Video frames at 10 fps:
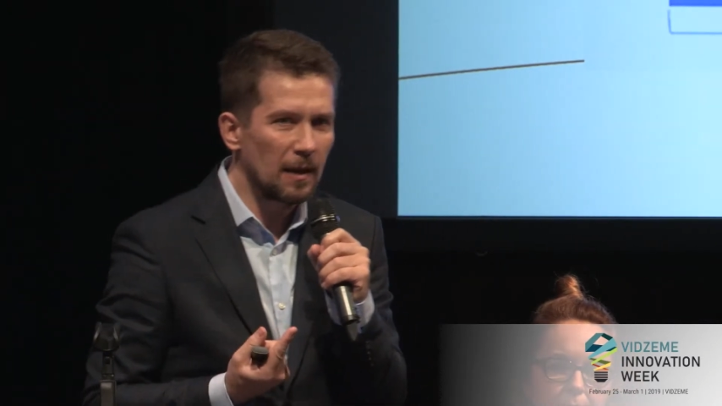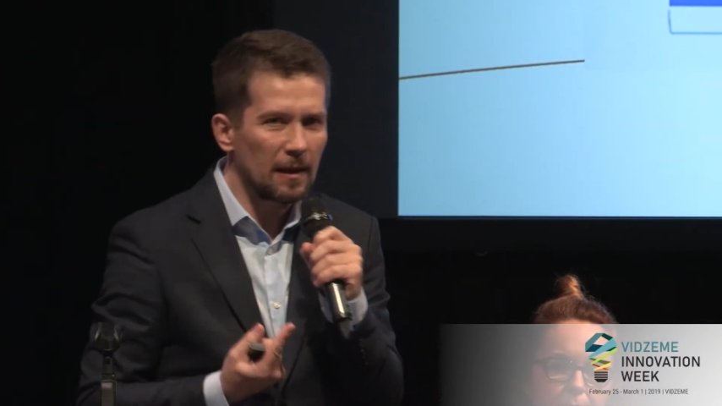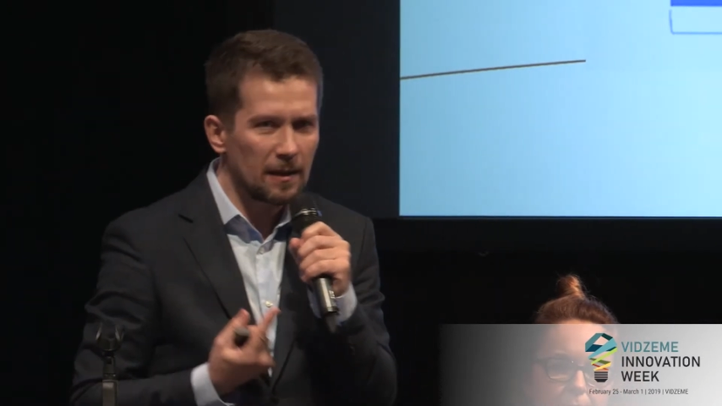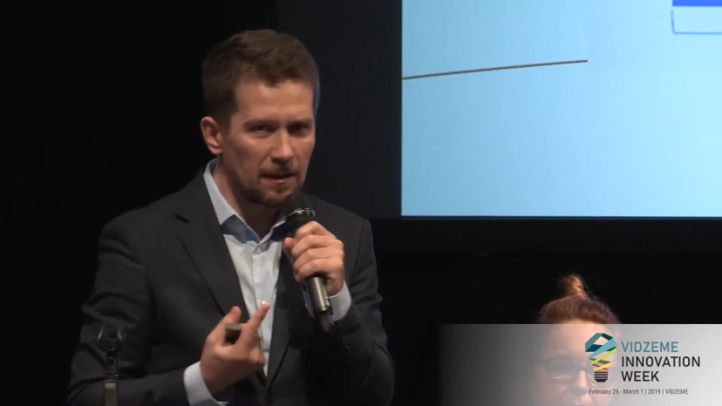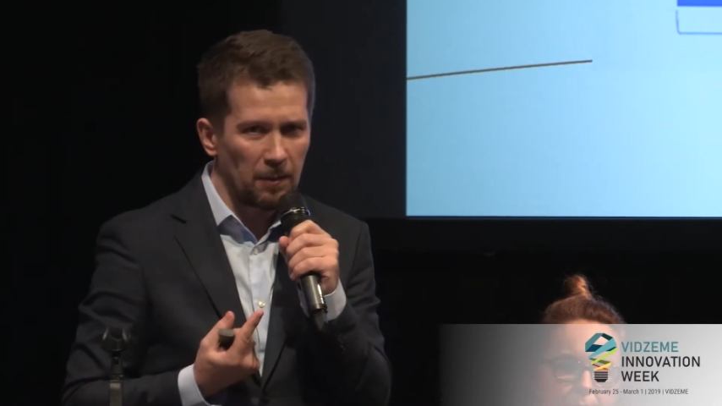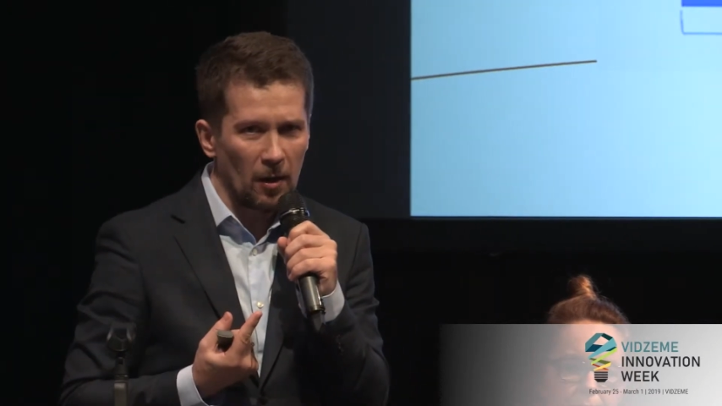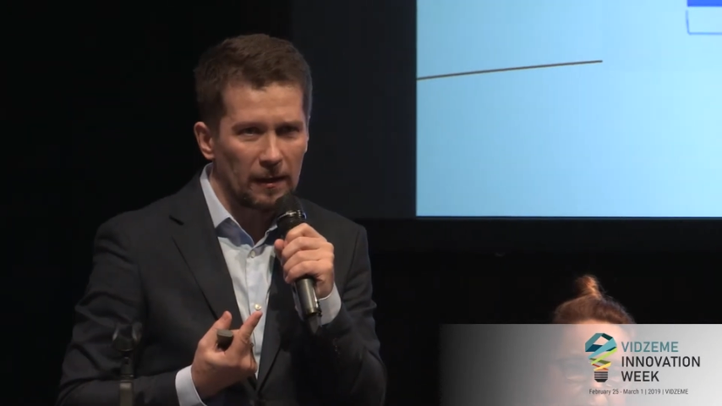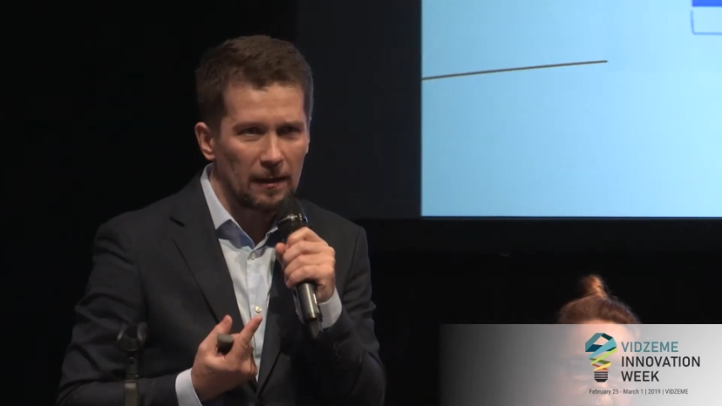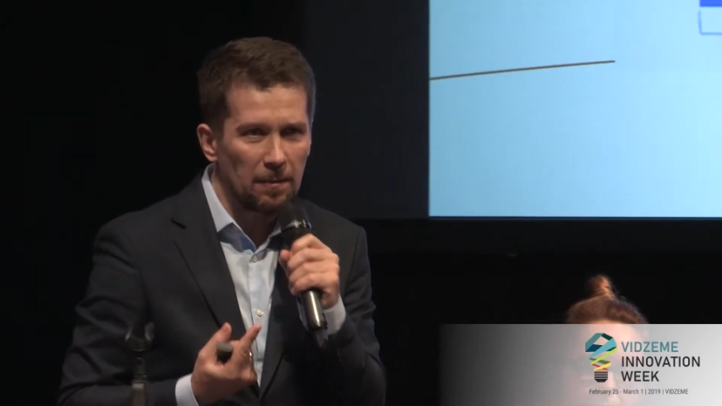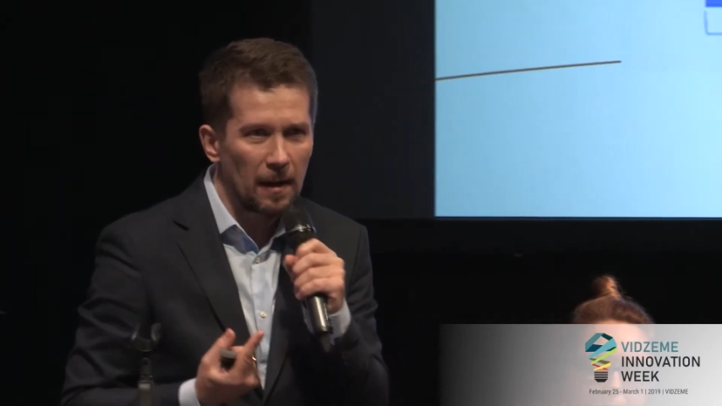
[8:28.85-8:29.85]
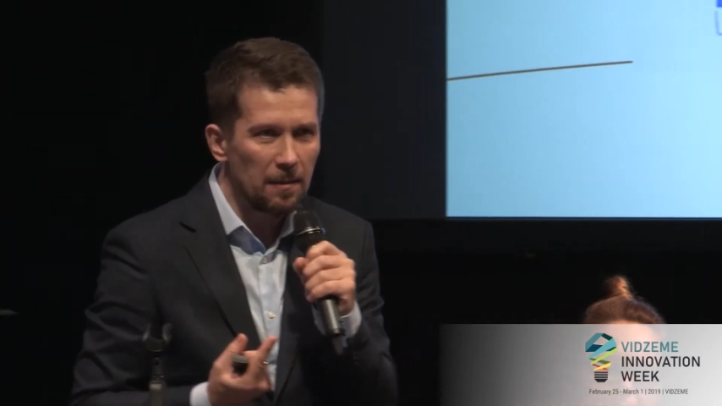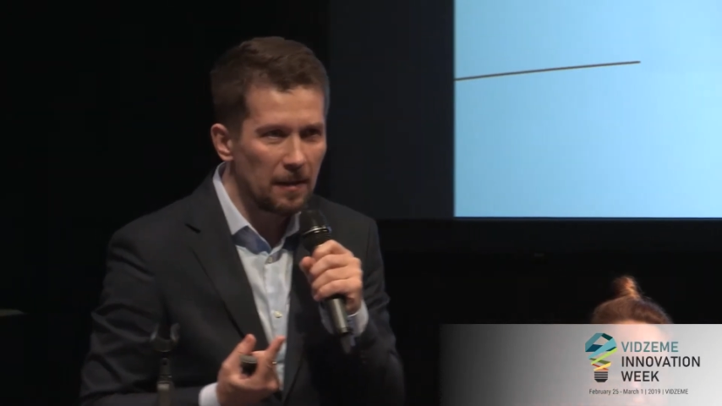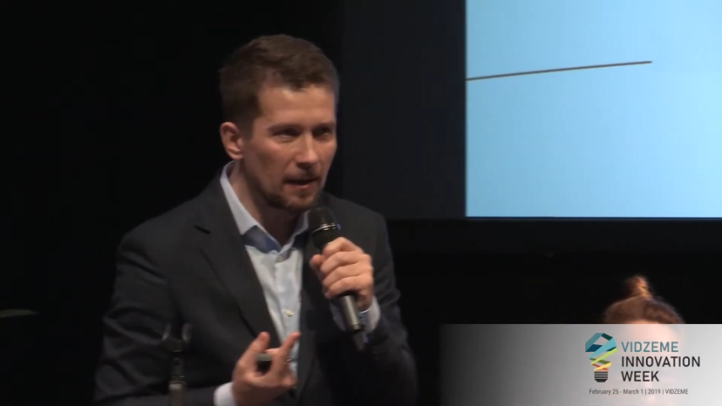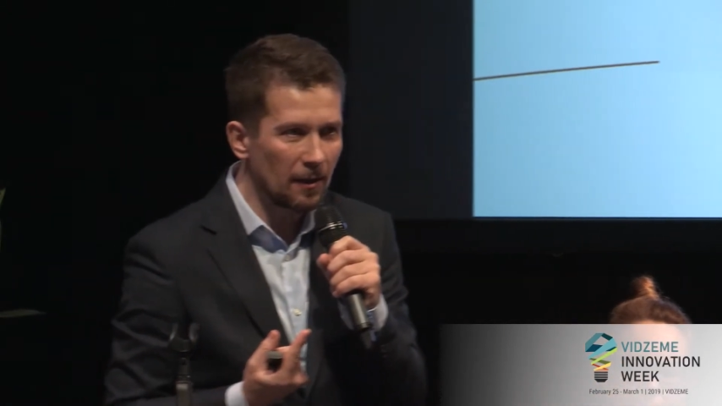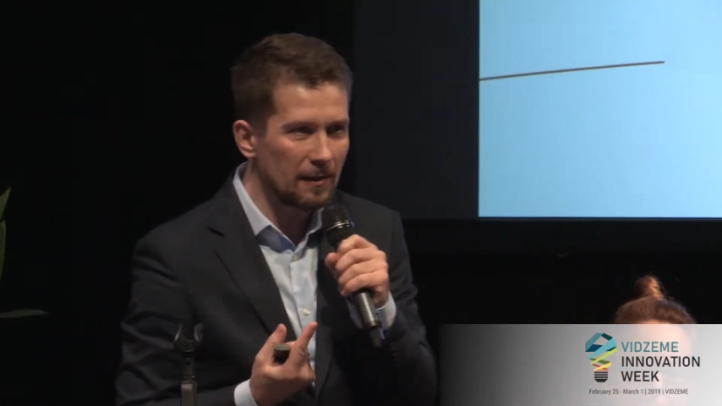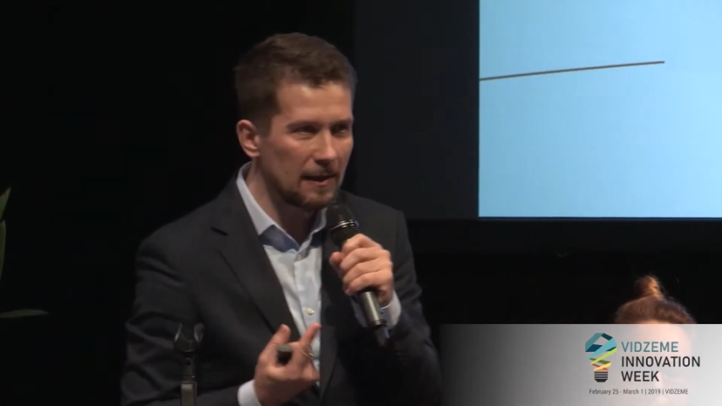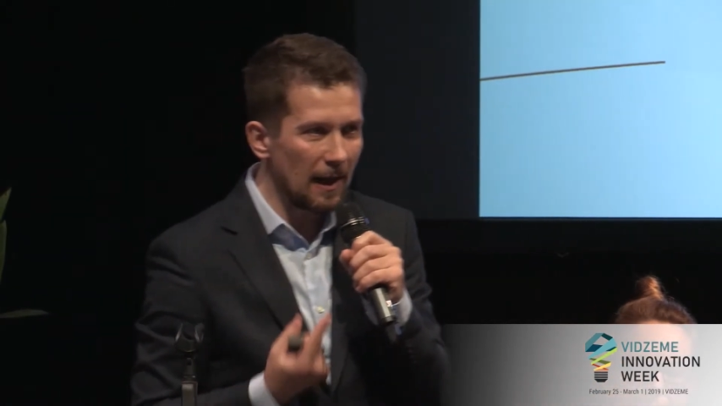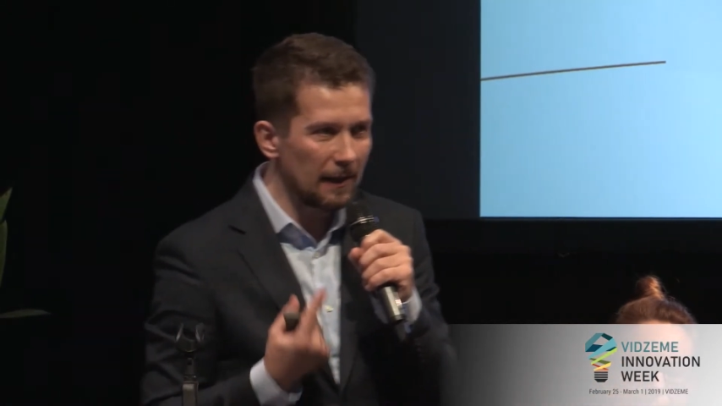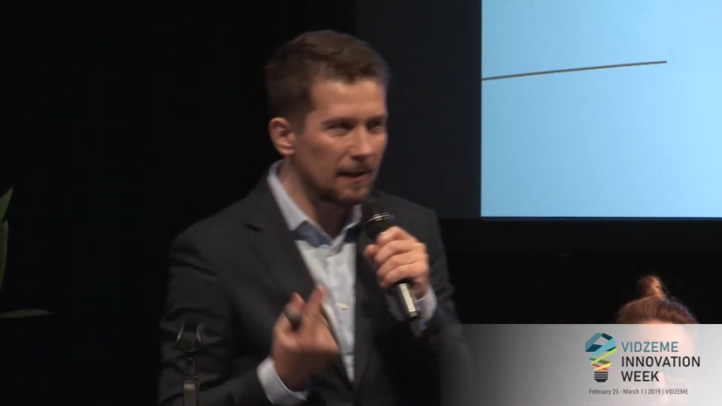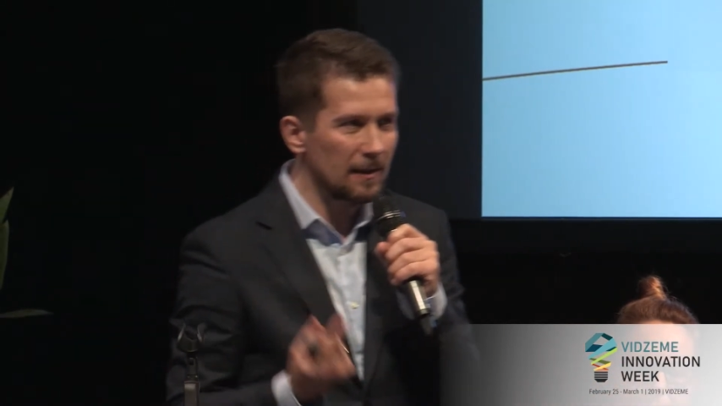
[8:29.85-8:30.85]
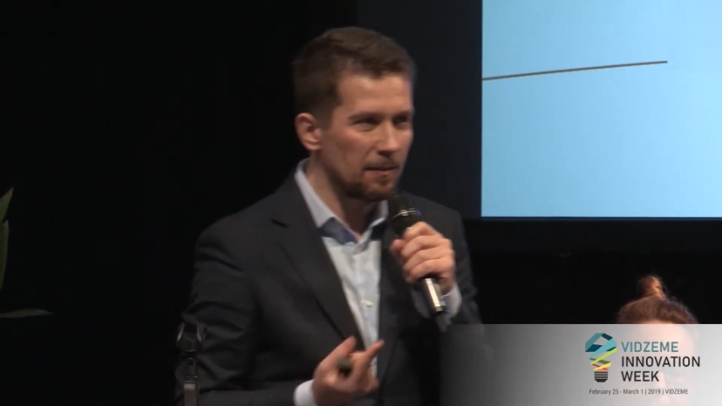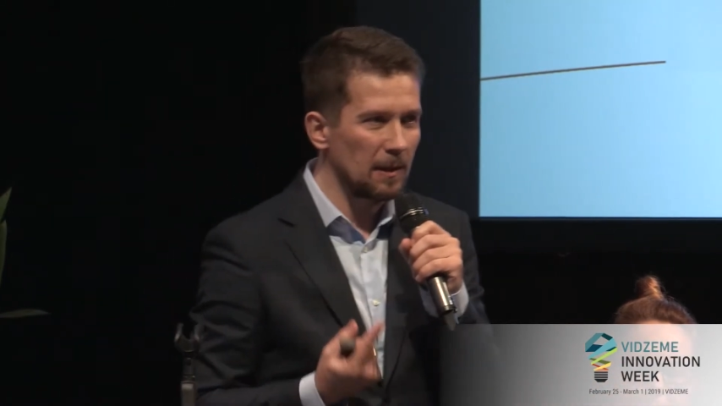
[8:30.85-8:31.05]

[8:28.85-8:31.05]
exploited by many consultants,